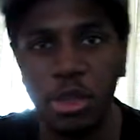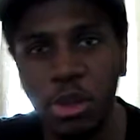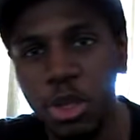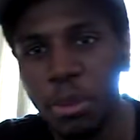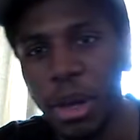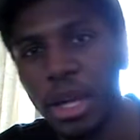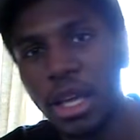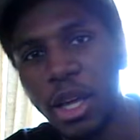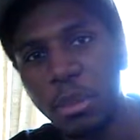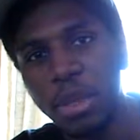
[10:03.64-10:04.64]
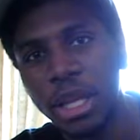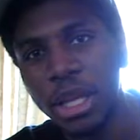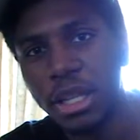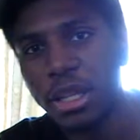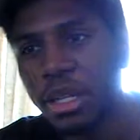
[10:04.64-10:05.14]
certain amount of income they
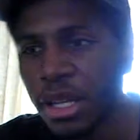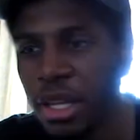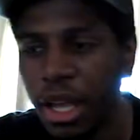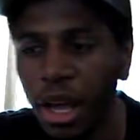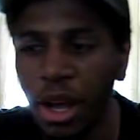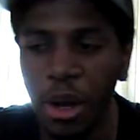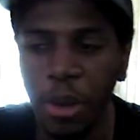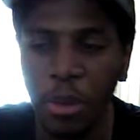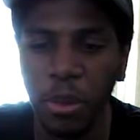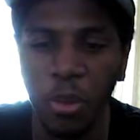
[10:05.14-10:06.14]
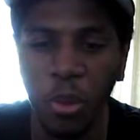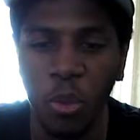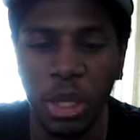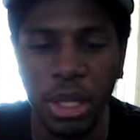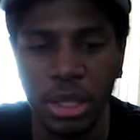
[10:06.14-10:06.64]
get
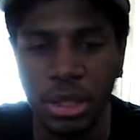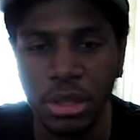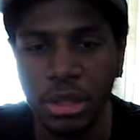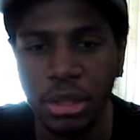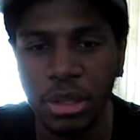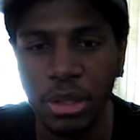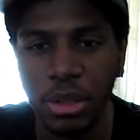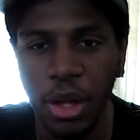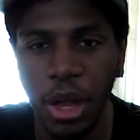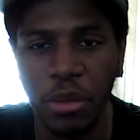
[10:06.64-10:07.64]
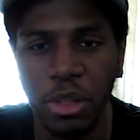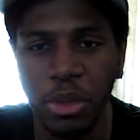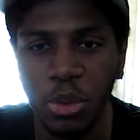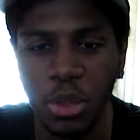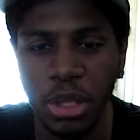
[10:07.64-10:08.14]
weekly, every
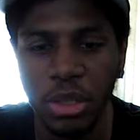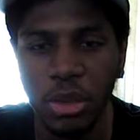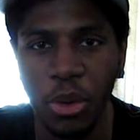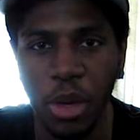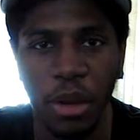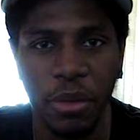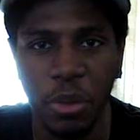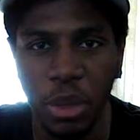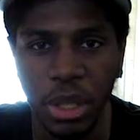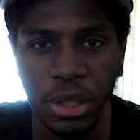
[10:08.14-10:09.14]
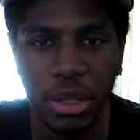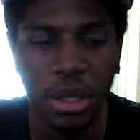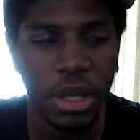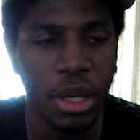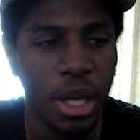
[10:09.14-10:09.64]
2 weeks or every week,
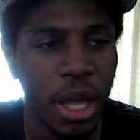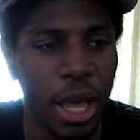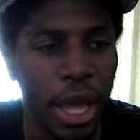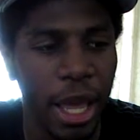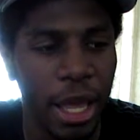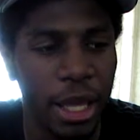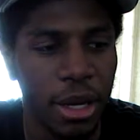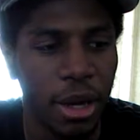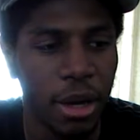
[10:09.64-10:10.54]
and